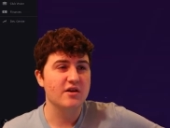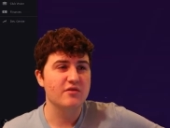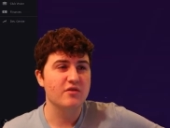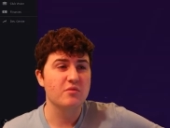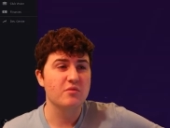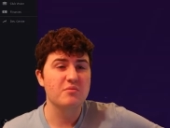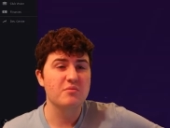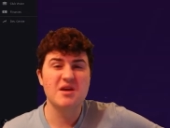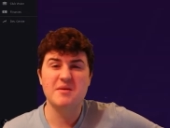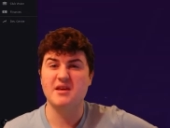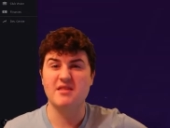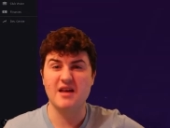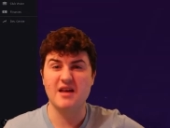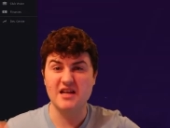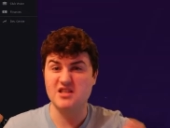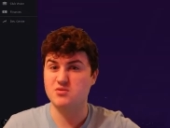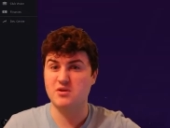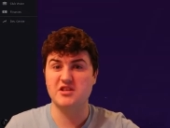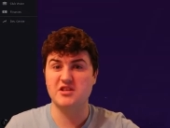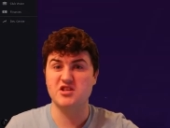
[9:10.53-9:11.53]
I thought maybe
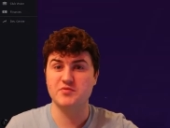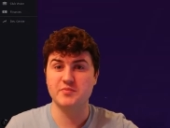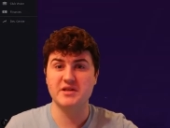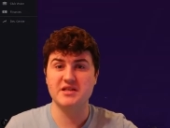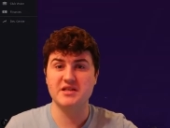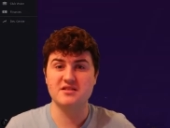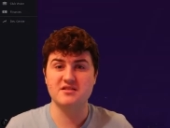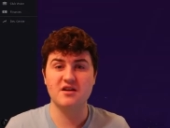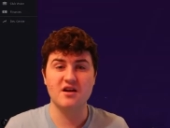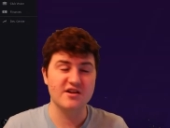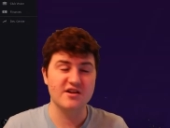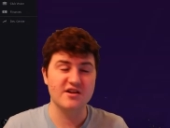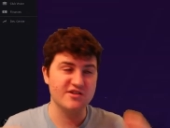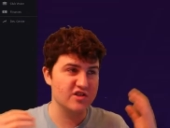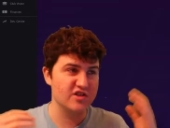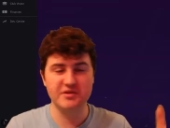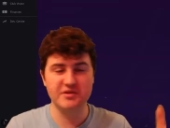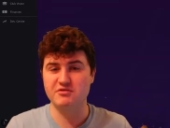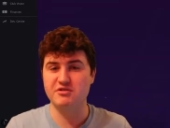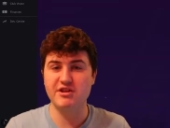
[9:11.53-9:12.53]
that's when the split starts.
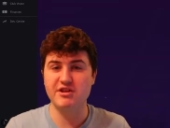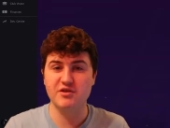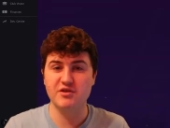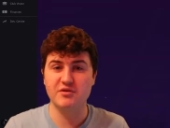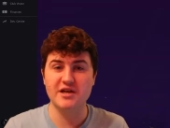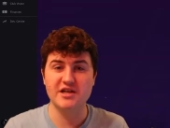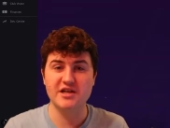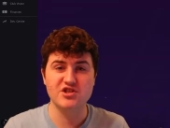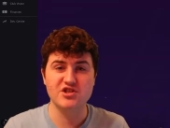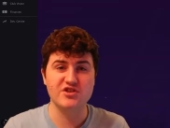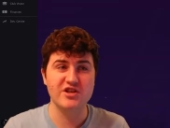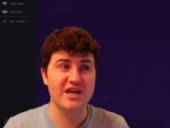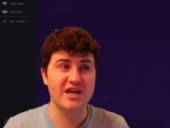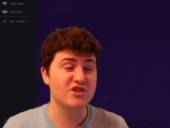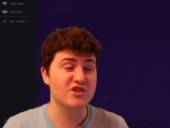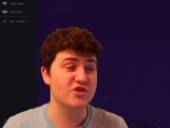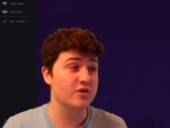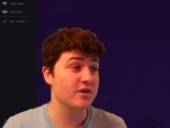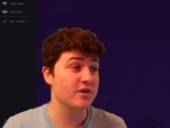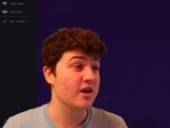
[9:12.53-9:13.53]
It'll be really quick, straight
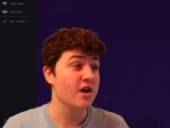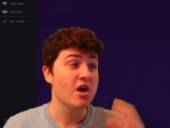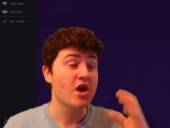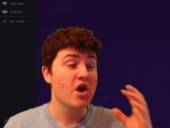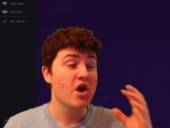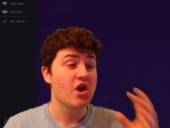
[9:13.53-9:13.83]
into it.